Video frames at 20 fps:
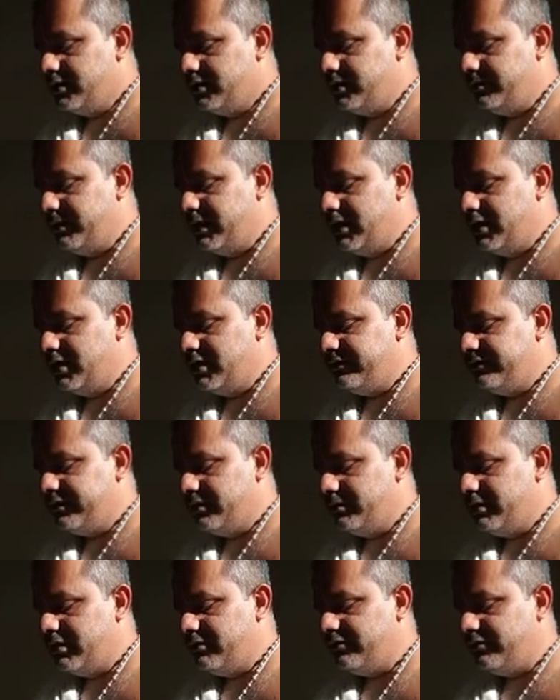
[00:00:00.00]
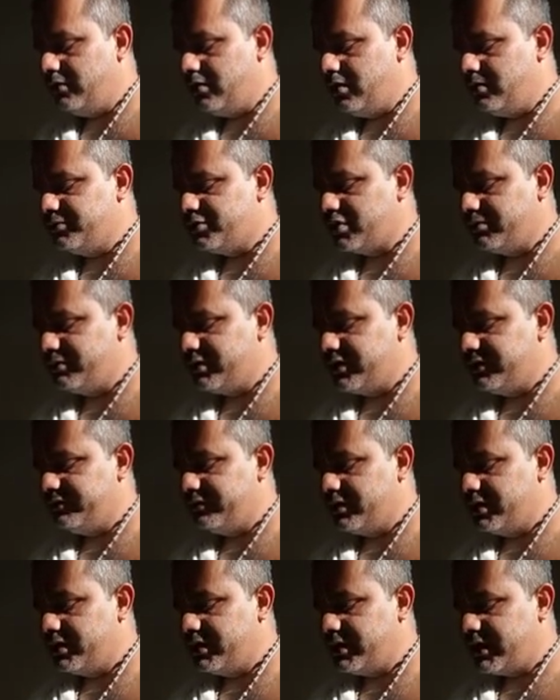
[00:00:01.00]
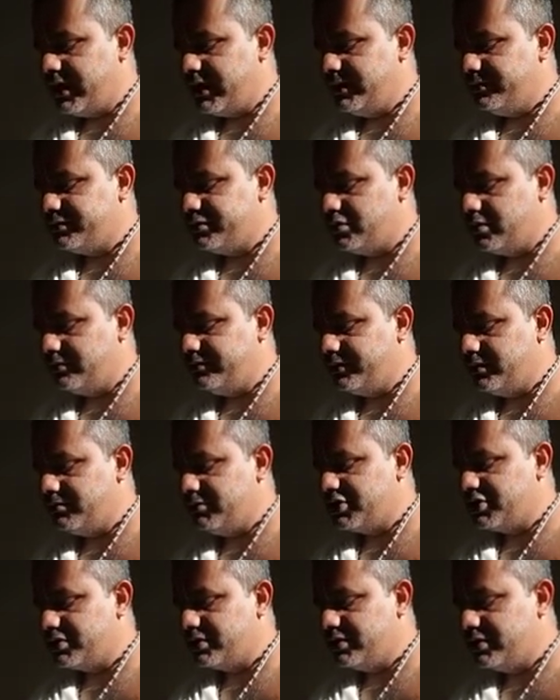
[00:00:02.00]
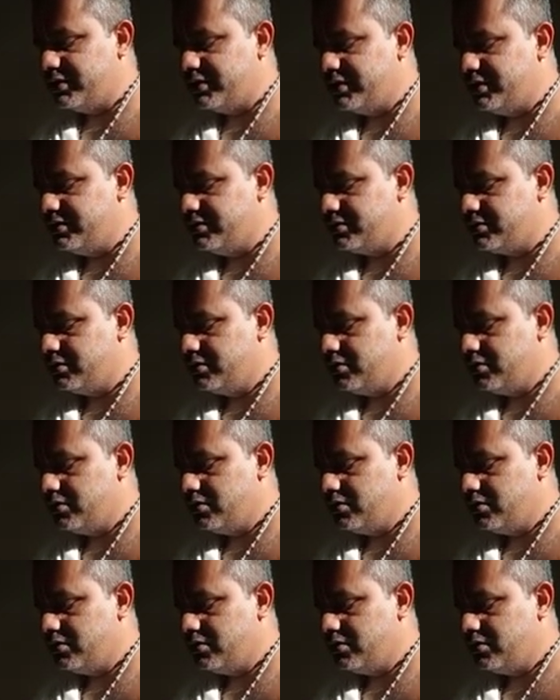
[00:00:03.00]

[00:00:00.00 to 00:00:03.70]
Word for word: The male and female forms of different types of machineries